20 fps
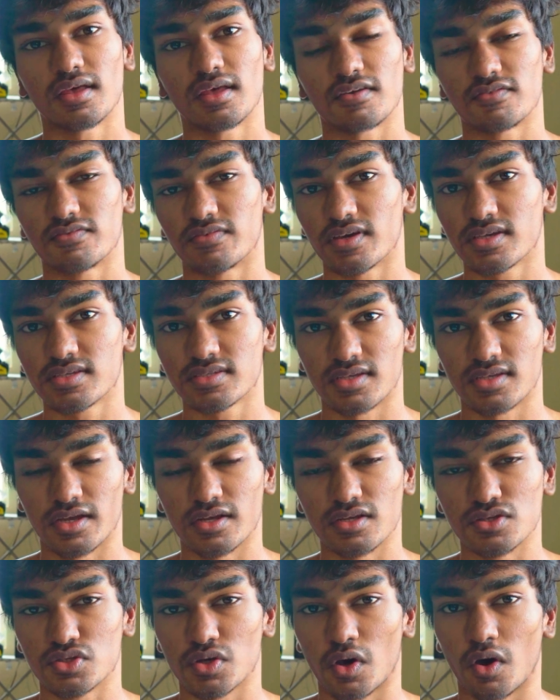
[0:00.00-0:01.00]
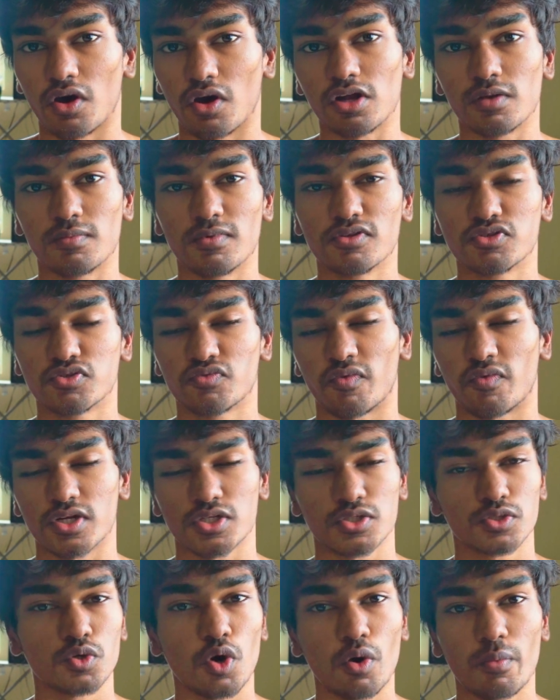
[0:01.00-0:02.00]
that fixed. It is horrible for
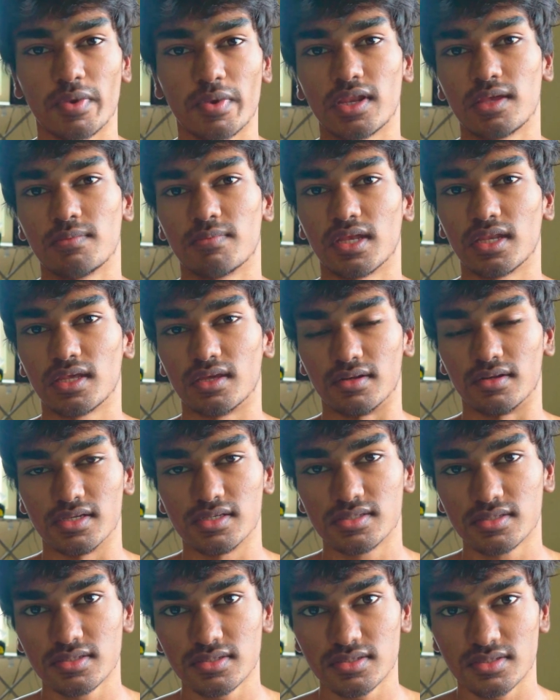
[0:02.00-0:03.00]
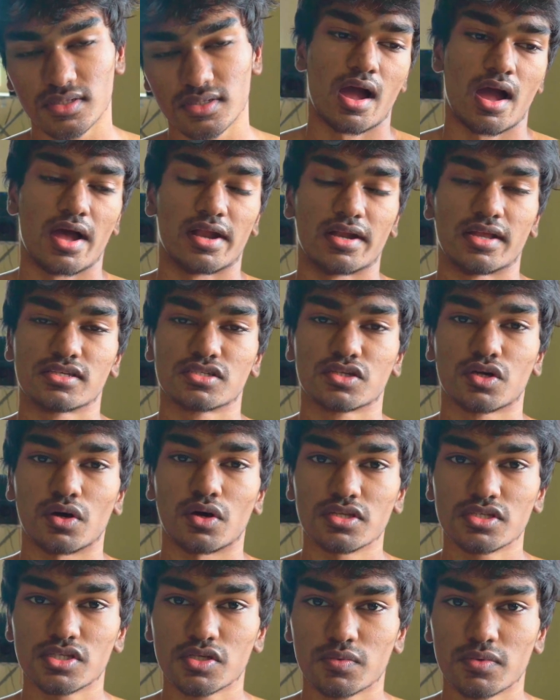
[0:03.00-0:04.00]
so many reasons, and as a
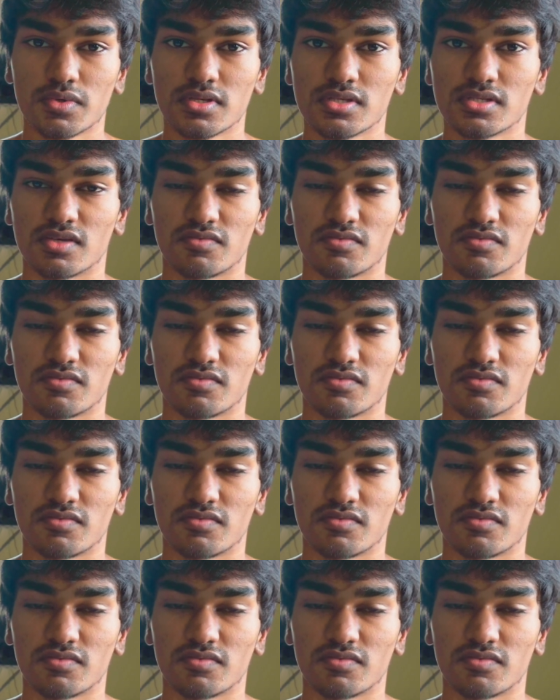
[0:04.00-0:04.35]
consequence,